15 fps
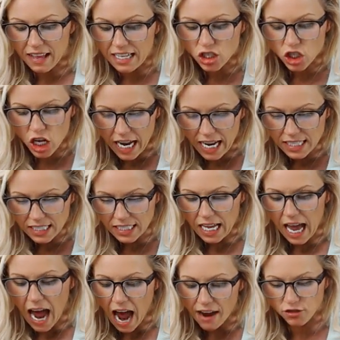they chase
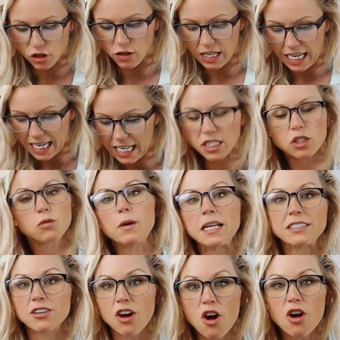after the east
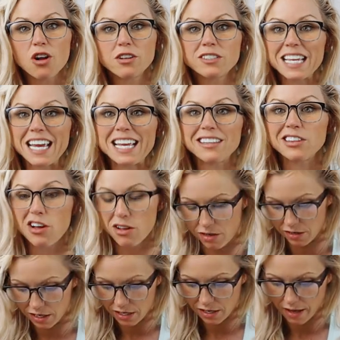wind all day
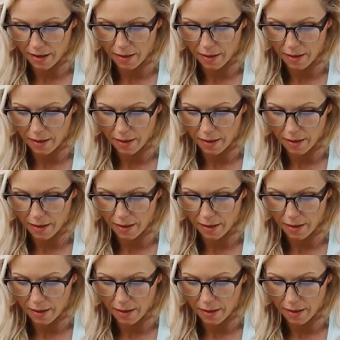long.